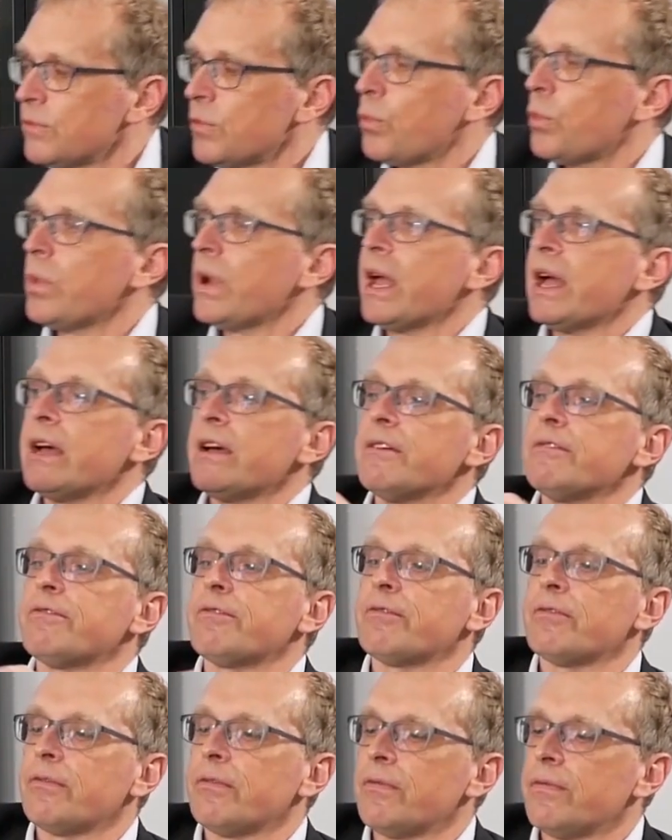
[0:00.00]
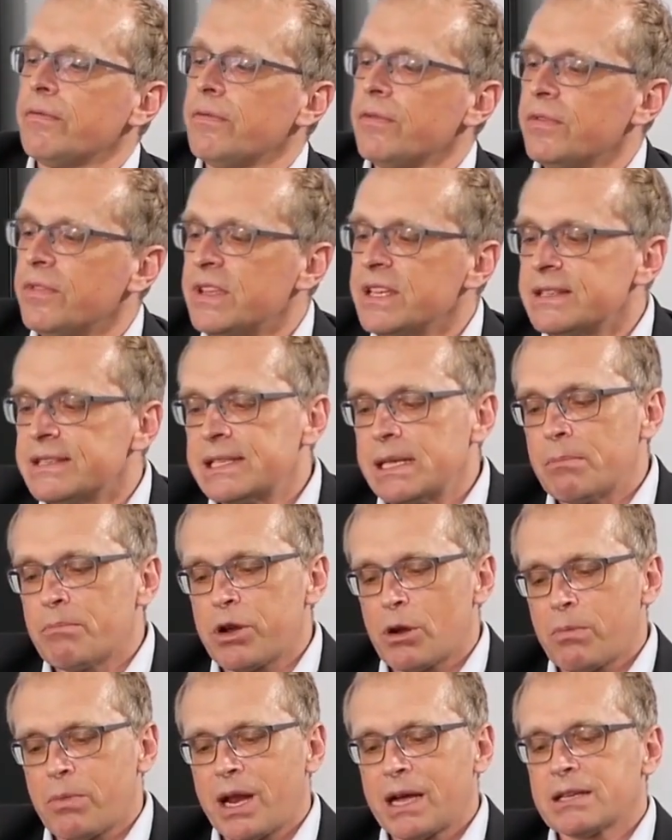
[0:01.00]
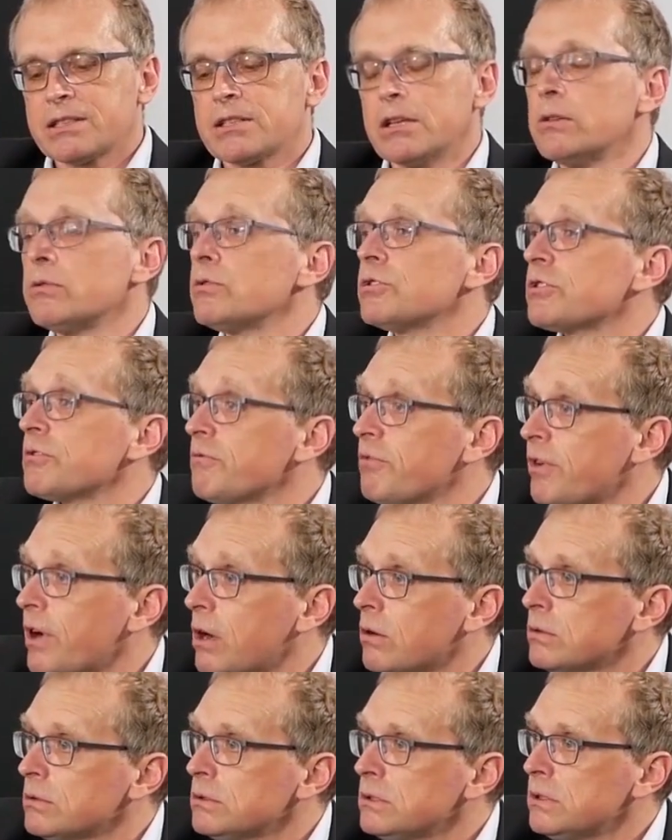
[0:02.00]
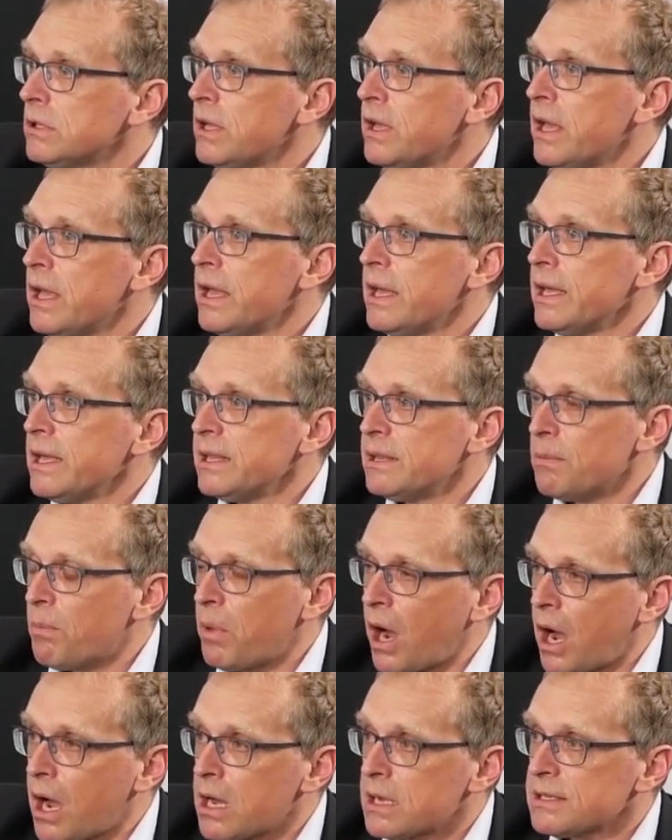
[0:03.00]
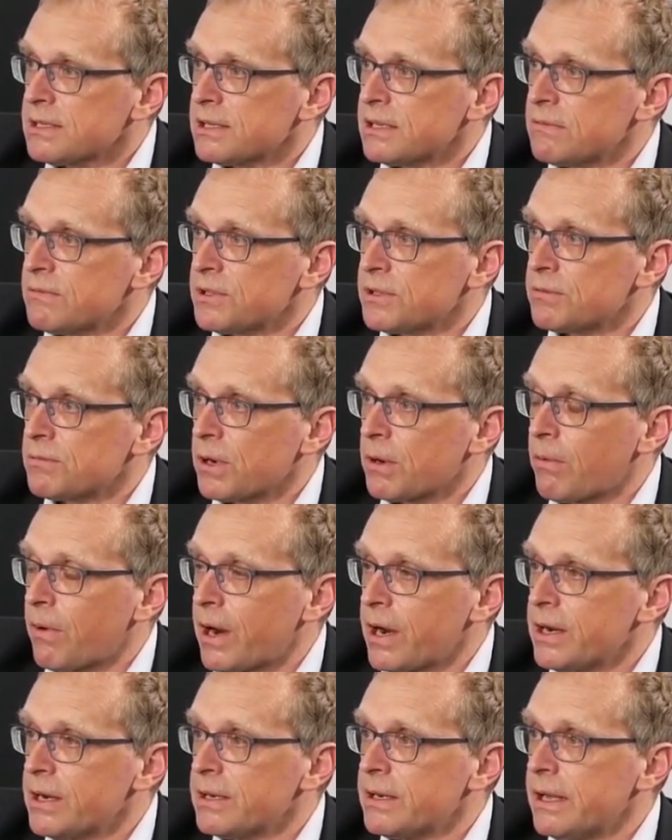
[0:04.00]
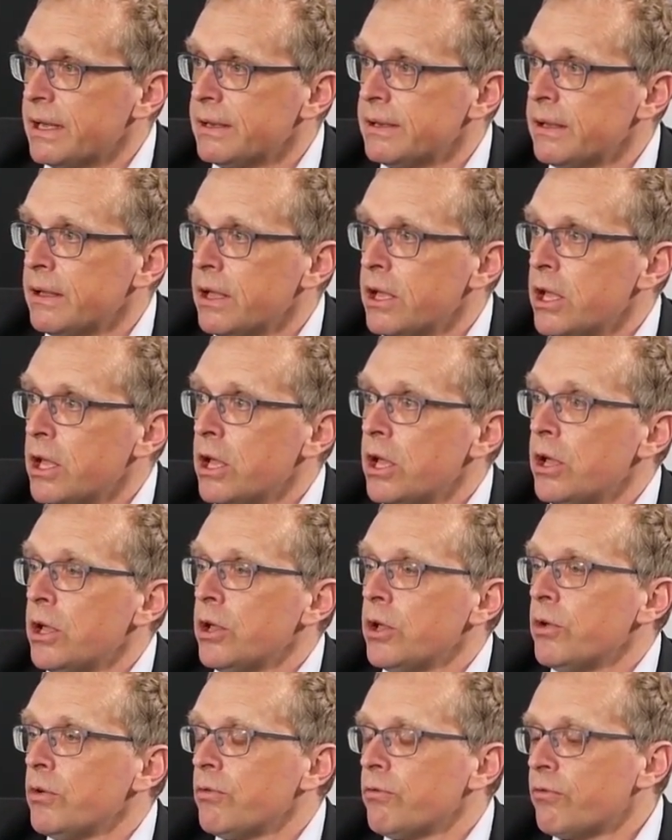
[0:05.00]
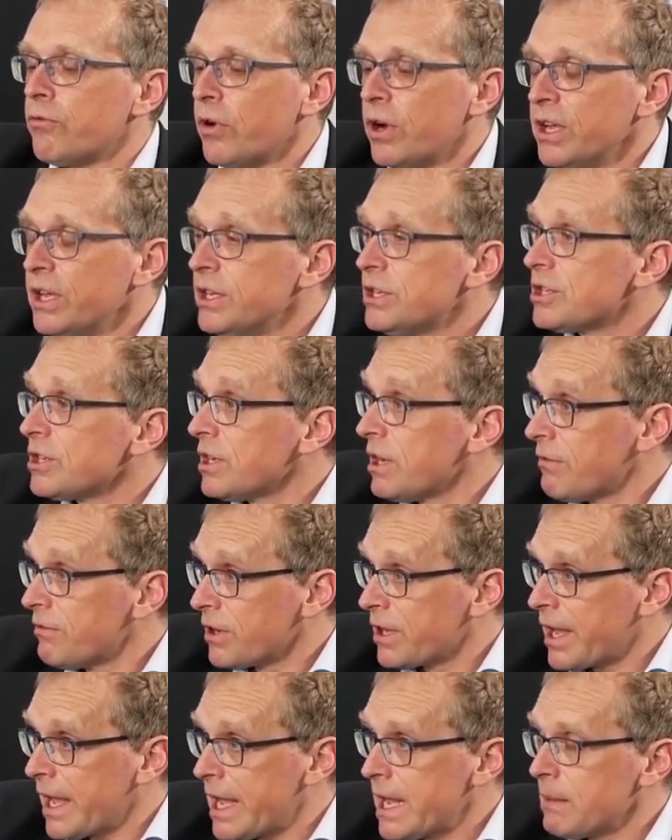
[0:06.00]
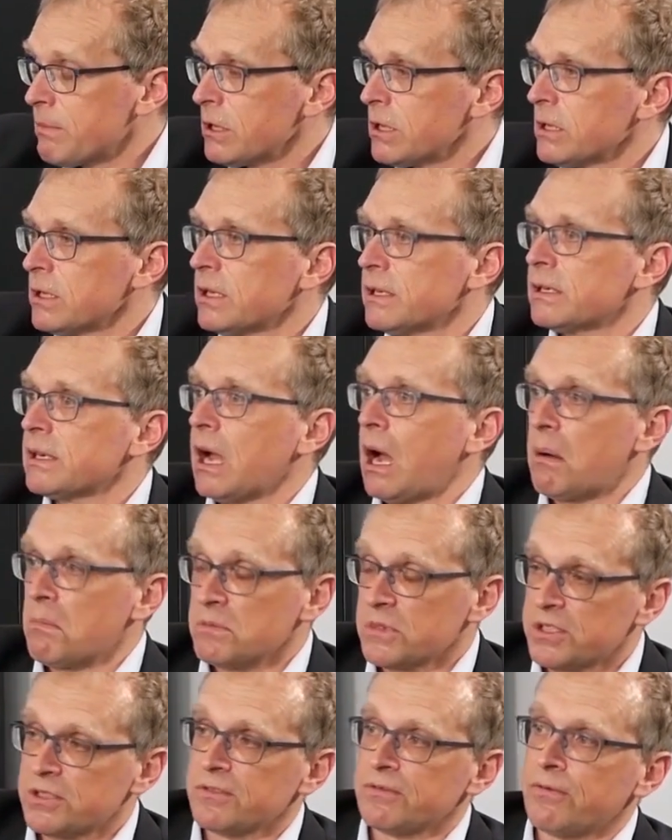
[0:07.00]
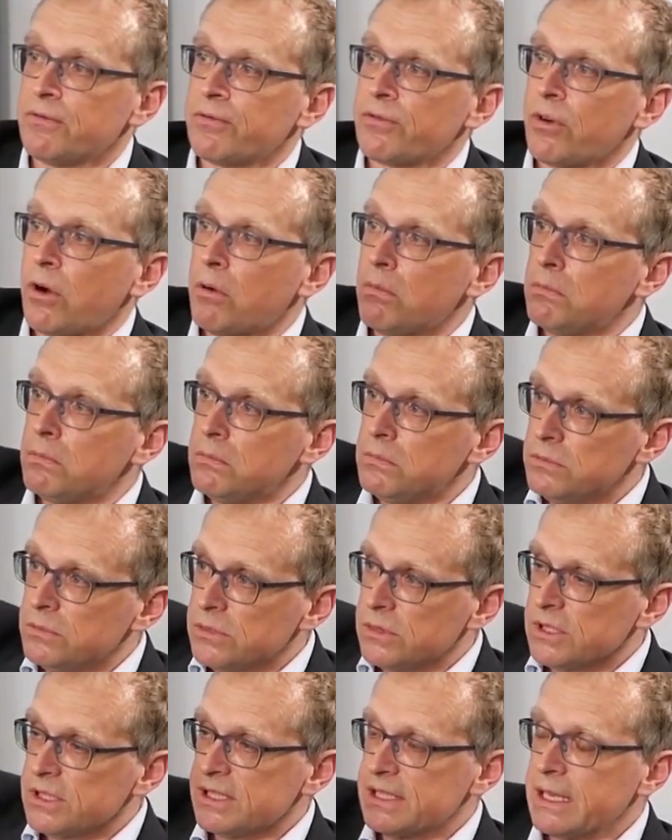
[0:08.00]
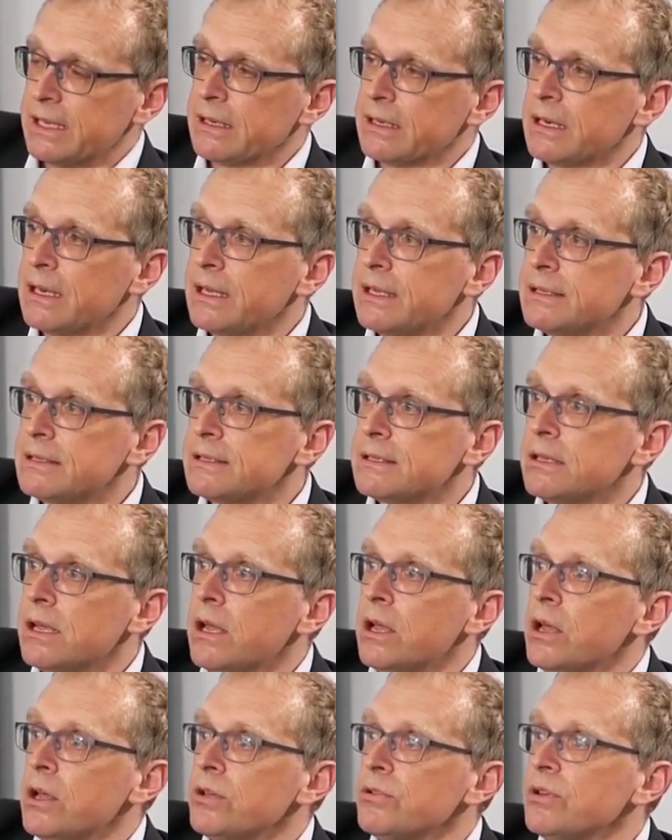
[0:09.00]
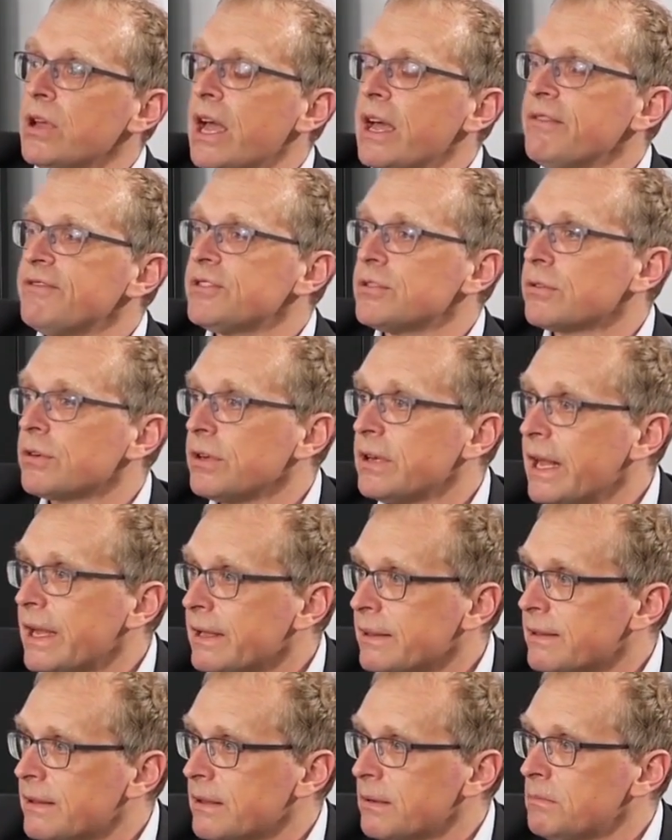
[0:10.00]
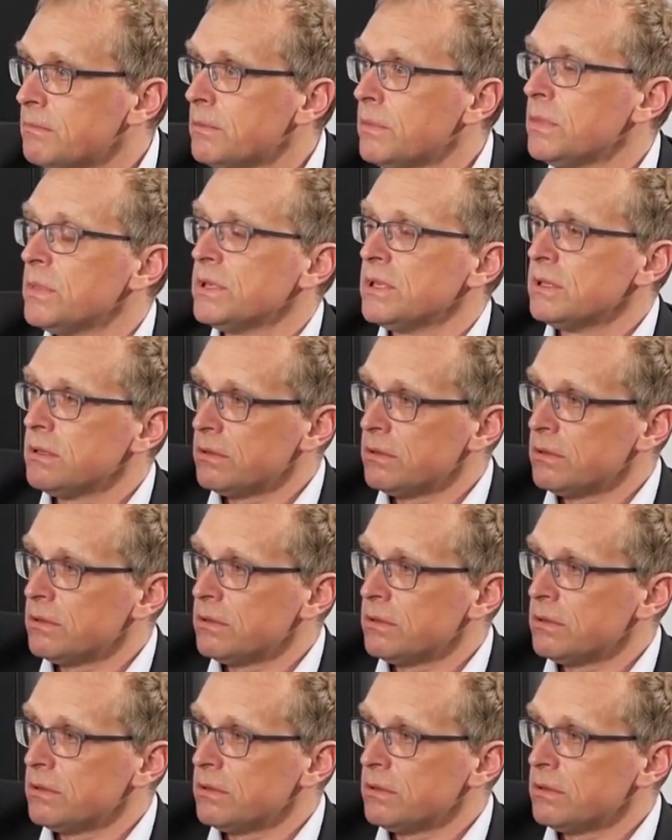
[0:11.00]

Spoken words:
we have this simple plug solution found. In the past, it was required that for each and every cable that comes from the signal heads, you have to connect them